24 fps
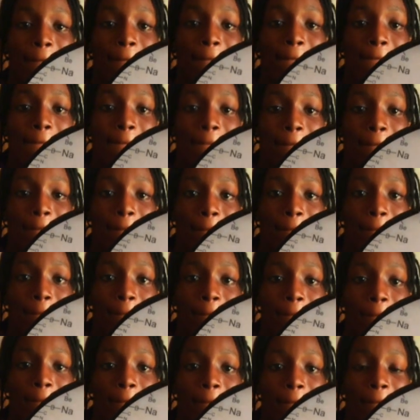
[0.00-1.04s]
And that
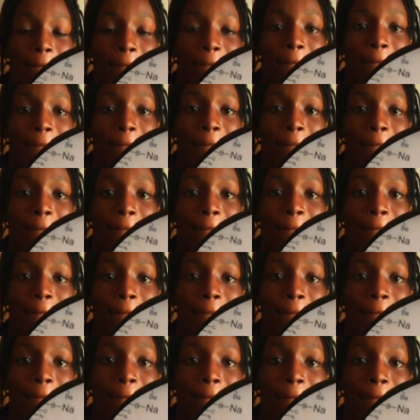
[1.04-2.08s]
automatically means, to
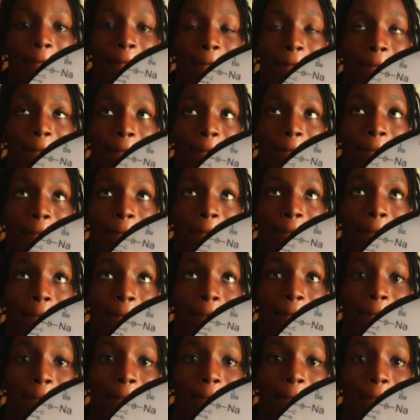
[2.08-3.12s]
a layman
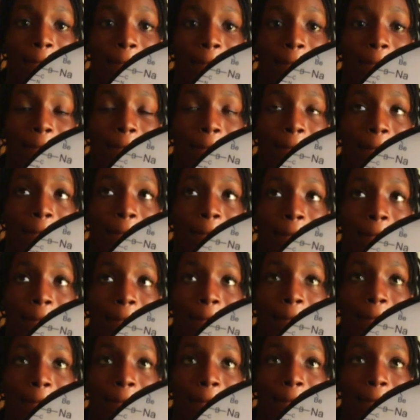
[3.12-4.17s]
understanding, 8
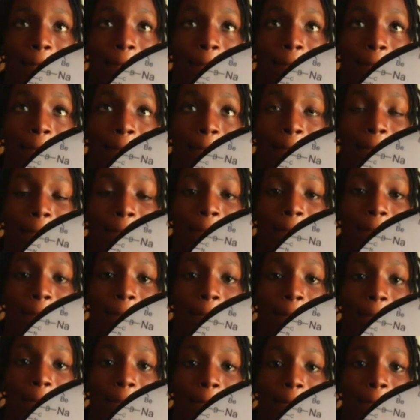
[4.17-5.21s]
minutes
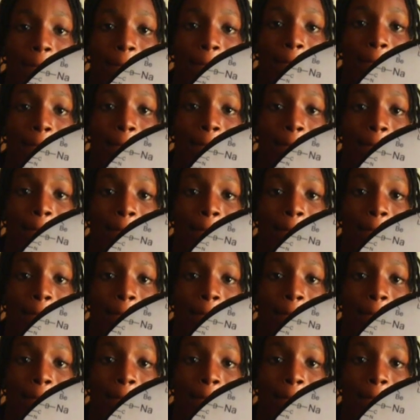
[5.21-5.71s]
to 3.